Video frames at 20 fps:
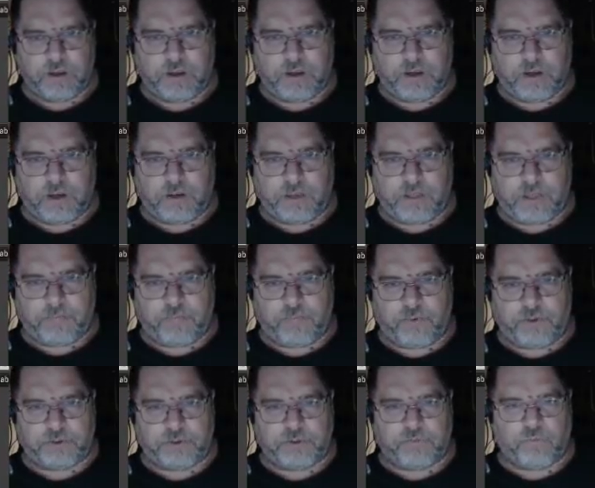At that
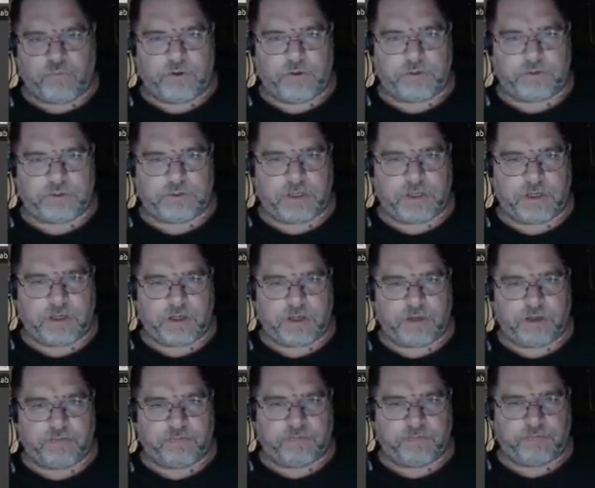point you'd want a,
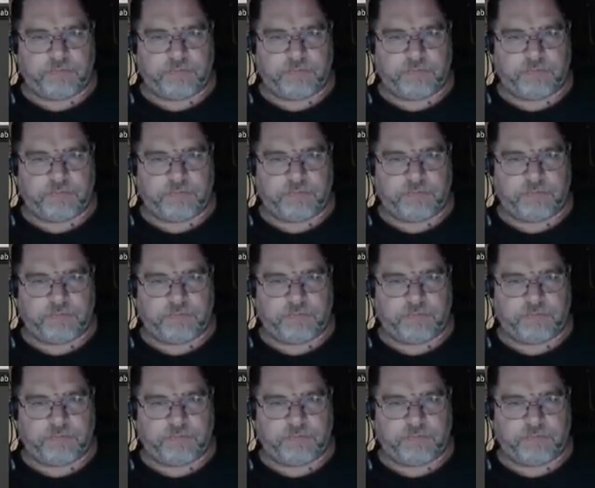um,